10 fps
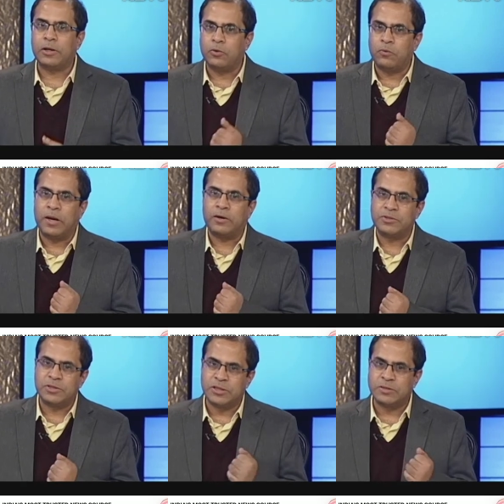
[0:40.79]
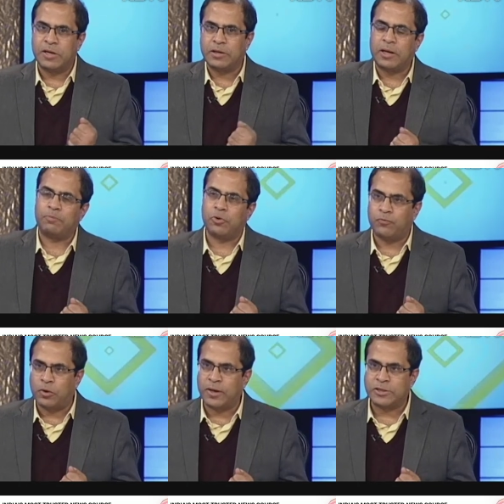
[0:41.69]
You know, electricity is being tapped
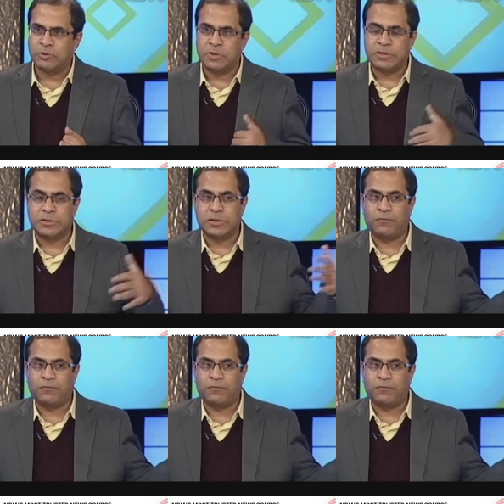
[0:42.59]
off all kinds of places.